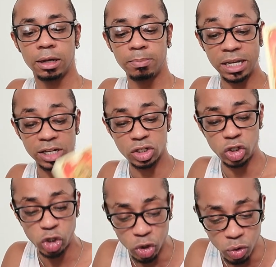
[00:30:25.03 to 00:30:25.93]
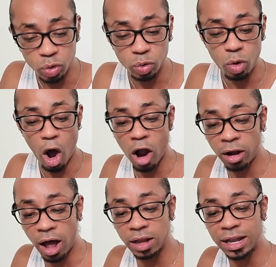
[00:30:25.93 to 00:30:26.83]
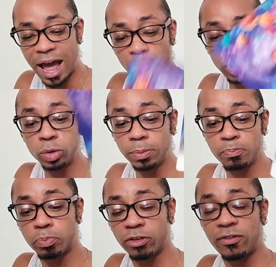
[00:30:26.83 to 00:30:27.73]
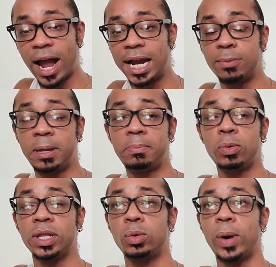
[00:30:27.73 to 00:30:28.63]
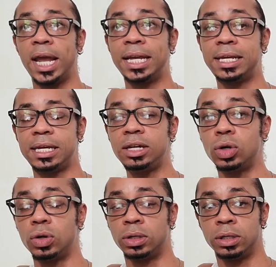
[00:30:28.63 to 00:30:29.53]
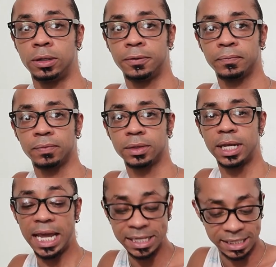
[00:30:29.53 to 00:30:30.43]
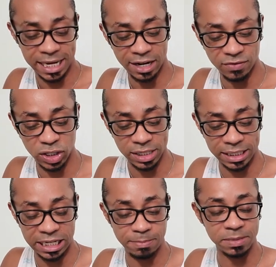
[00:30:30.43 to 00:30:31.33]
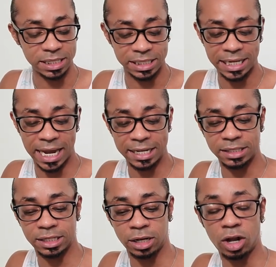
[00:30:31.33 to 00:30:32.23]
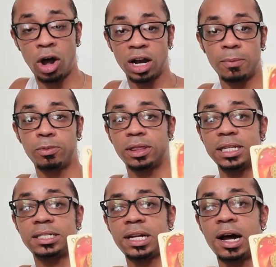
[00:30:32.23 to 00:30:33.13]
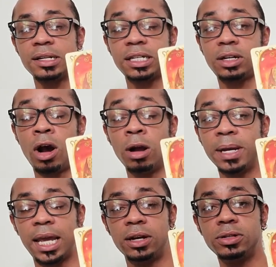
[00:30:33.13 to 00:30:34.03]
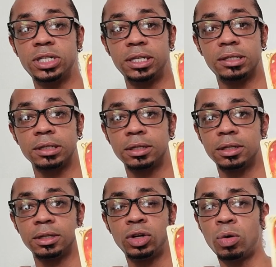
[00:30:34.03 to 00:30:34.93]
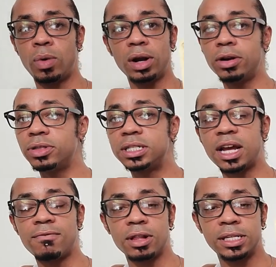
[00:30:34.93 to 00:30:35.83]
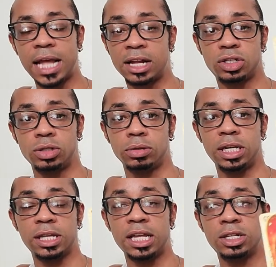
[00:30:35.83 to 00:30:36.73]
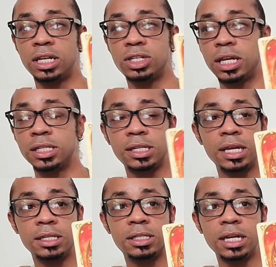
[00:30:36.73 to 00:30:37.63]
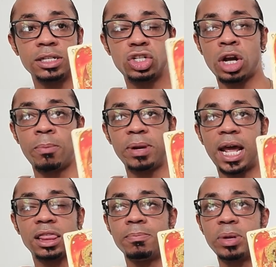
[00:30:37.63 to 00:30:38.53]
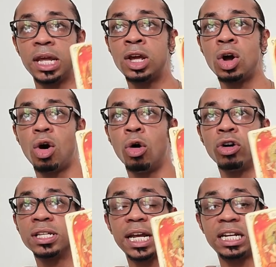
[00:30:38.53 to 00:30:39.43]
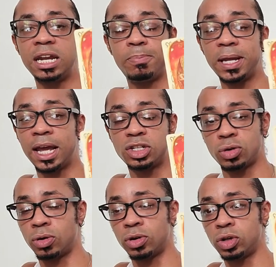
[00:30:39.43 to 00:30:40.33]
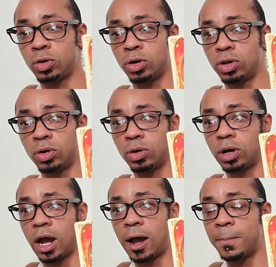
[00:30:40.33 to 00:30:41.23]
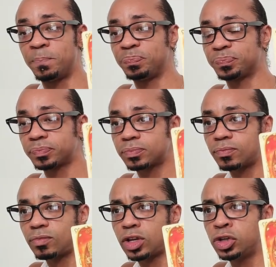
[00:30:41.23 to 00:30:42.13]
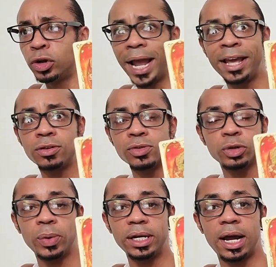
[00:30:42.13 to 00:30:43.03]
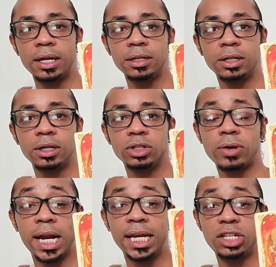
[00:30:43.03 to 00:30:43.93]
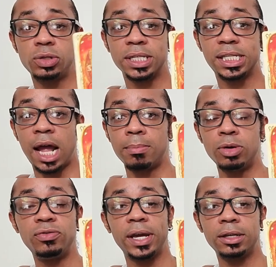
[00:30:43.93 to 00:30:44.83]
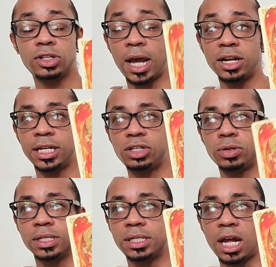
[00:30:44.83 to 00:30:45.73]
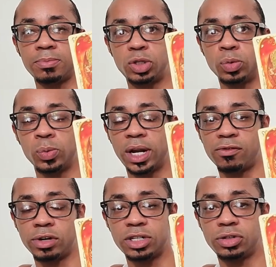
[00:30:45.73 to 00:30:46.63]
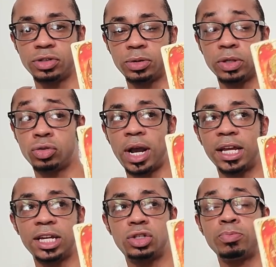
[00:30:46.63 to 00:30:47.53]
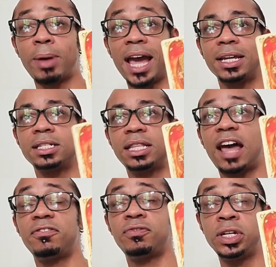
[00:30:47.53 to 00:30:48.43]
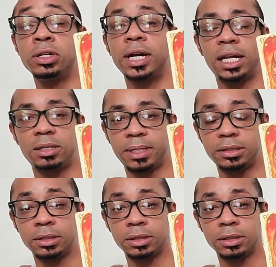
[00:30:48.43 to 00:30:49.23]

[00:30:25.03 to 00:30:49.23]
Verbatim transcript: because you are allowing, you're providing people with a way to heal instead of just keep staying caught up with these toxic karmic energies. No wonder the devil is at you, is is is is is, is chomping at the bit, or is like nipping at your your your um your ankles or whatnot, trying to get you to stop moving, trying to get you to stop doing whatever it is you're doing, trying to get you back into that fear element.